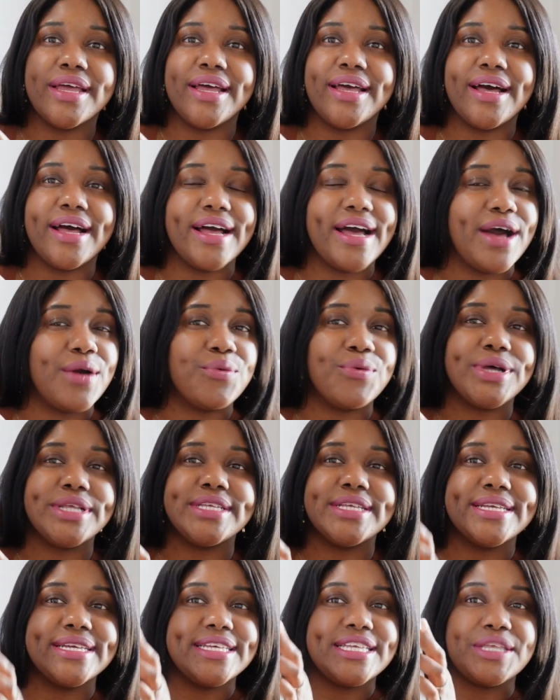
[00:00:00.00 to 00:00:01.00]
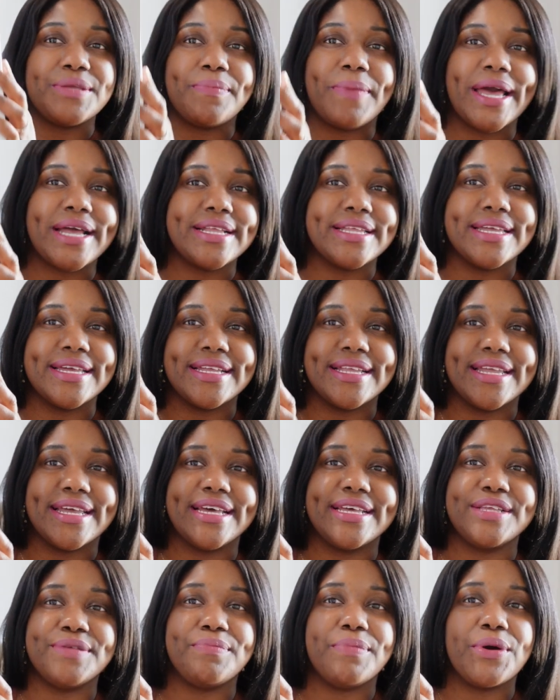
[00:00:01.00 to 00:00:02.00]
I wasn't expecting
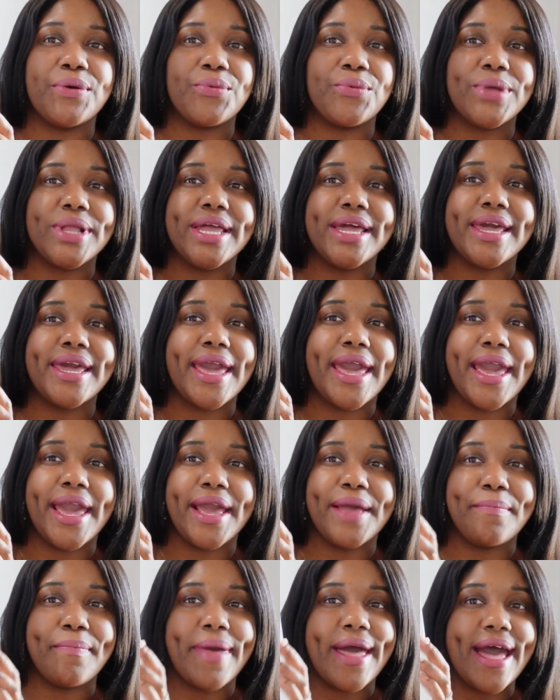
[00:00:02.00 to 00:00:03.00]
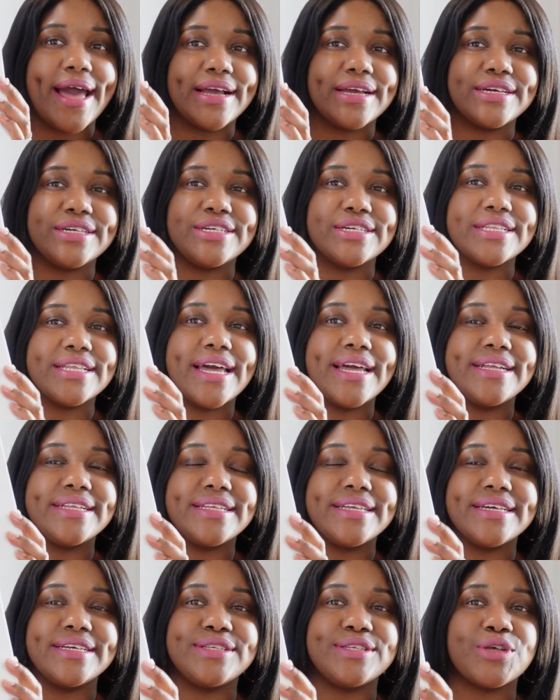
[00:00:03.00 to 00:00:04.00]
this, but when it came packaged like
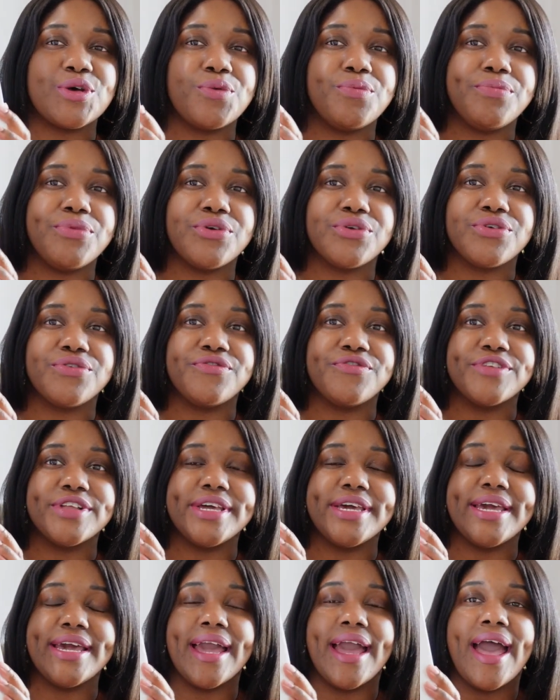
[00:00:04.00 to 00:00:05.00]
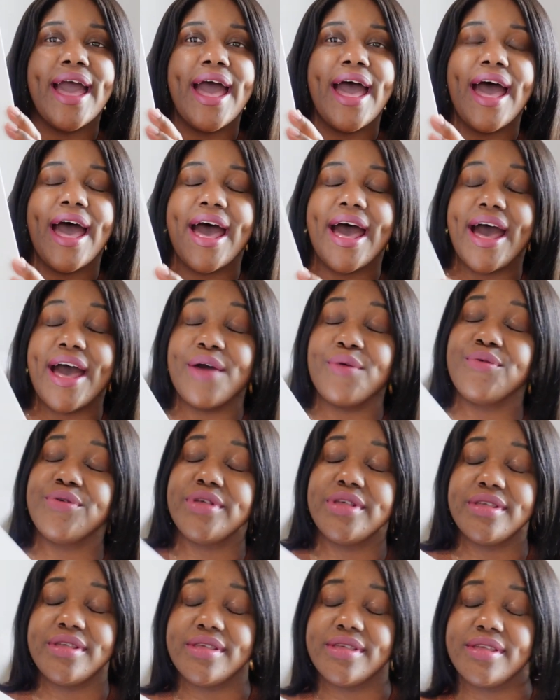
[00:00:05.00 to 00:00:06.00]
this so beautifully, I
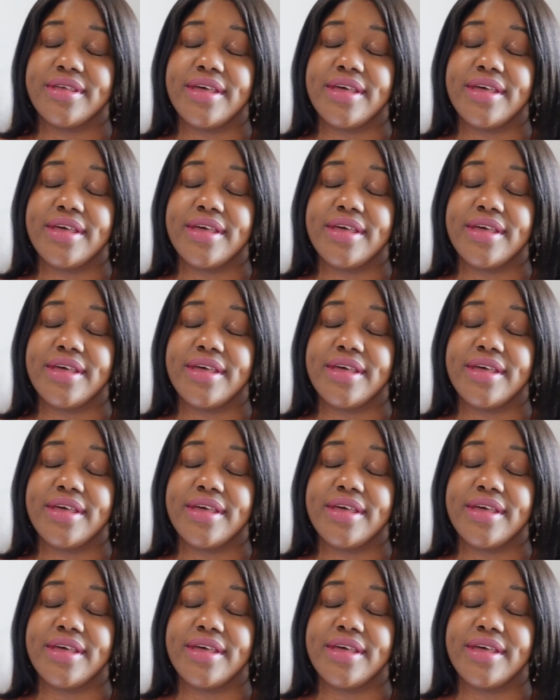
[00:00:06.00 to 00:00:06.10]
was